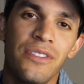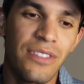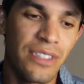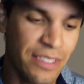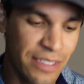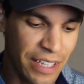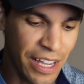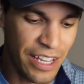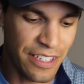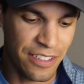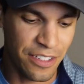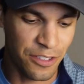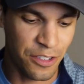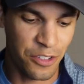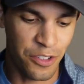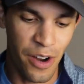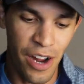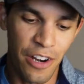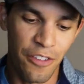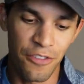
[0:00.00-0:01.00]
of this test is to
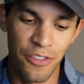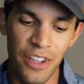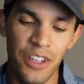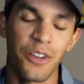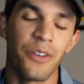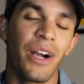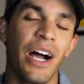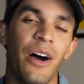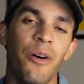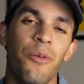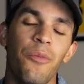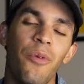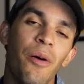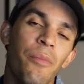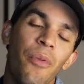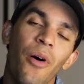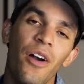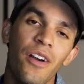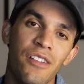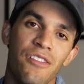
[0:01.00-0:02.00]
try to figure out
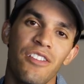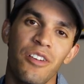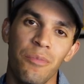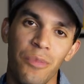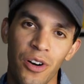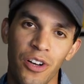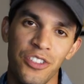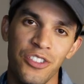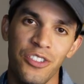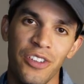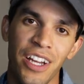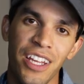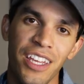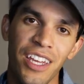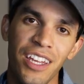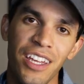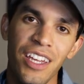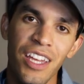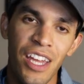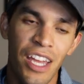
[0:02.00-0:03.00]
what part of your ball
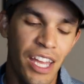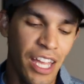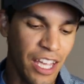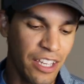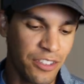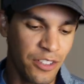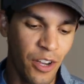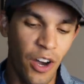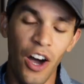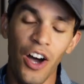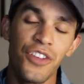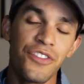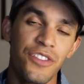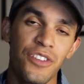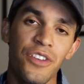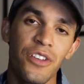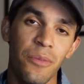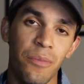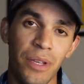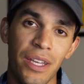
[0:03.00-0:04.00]
striking is causing
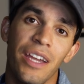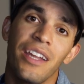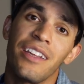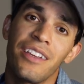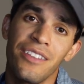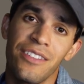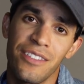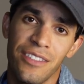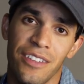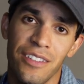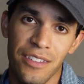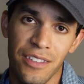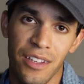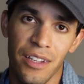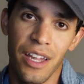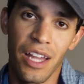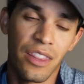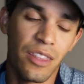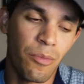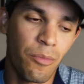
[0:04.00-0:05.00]
you to be inconsistent.
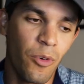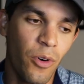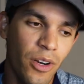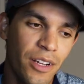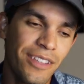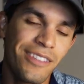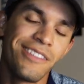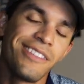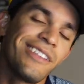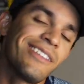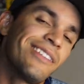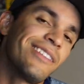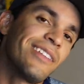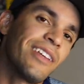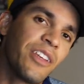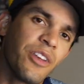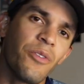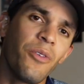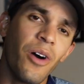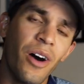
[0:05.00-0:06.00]
And the more consistent
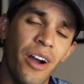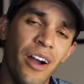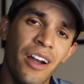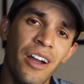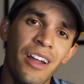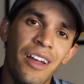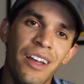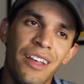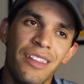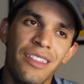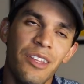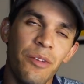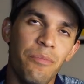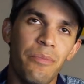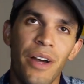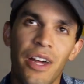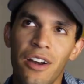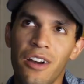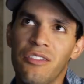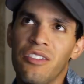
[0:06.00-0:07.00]
that you are, the
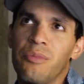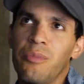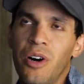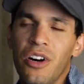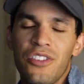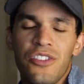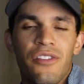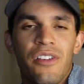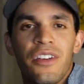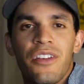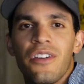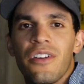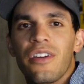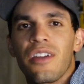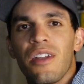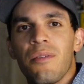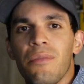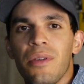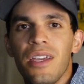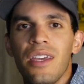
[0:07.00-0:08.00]
better of a ball striker you're
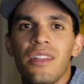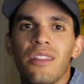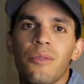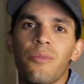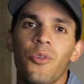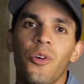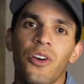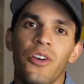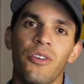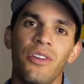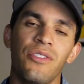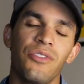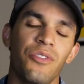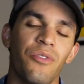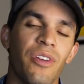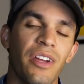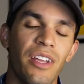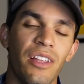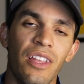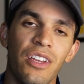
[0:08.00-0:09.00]
going to be, the more greens and
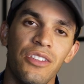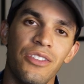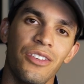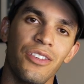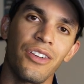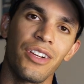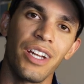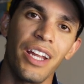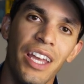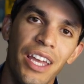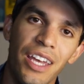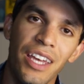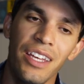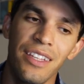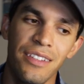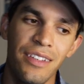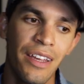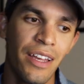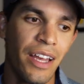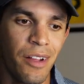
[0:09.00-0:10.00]
regulation you're going to
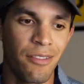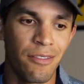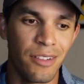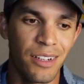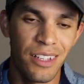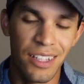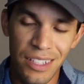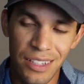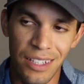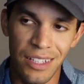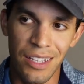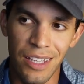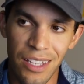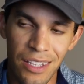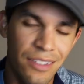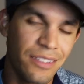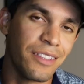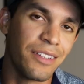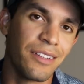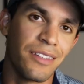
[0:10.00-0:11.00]
hit, and really the
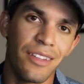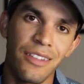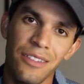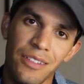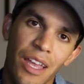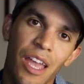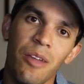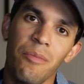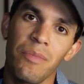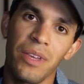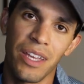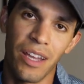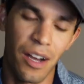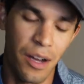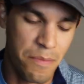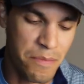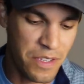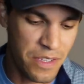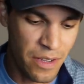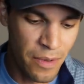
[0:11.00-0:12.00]
easier this game
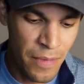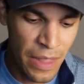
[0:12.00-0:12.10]
becomes.